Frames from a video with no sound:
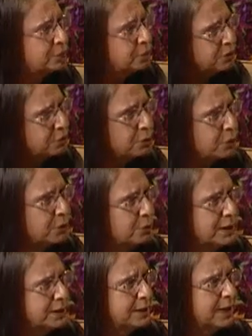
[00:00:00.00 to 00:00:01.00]
It was a 4th
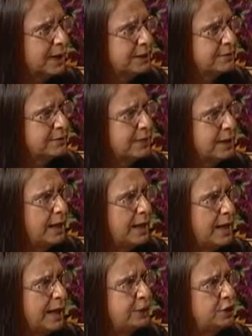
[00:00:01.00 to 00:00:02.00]
grade class,
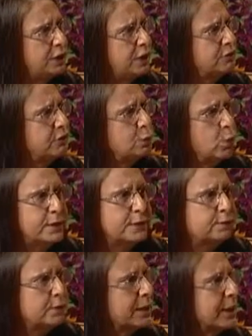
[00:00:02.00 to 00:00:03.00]
and she does a
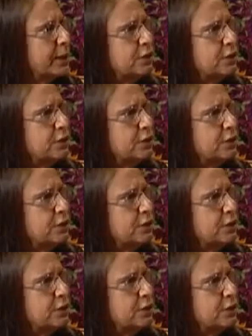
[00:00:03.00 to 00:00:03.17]
wonderful thing.